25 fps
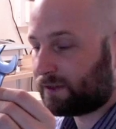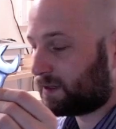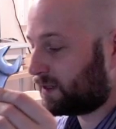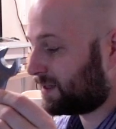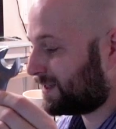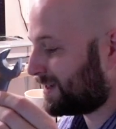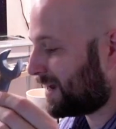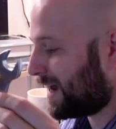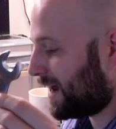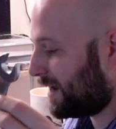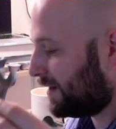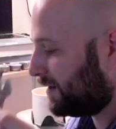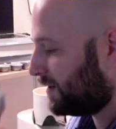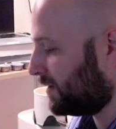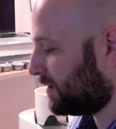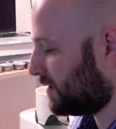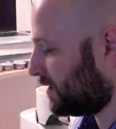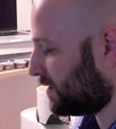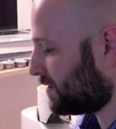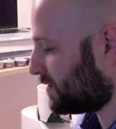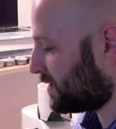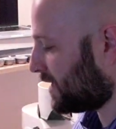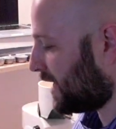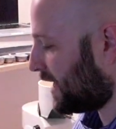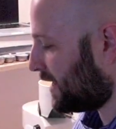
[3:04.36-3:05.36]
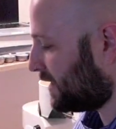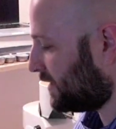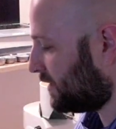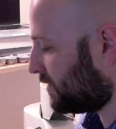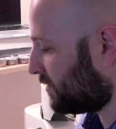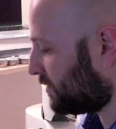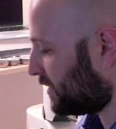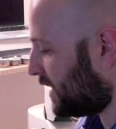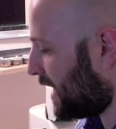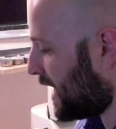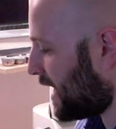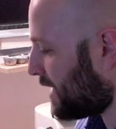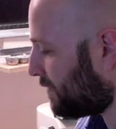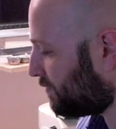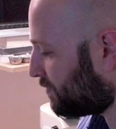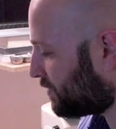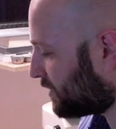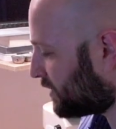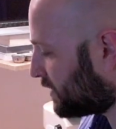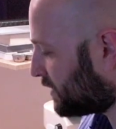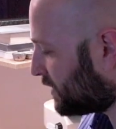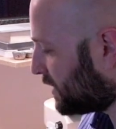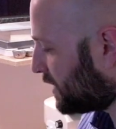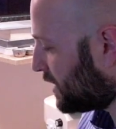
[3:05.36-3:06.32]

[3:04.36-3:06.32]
to tighten and untighten your laps.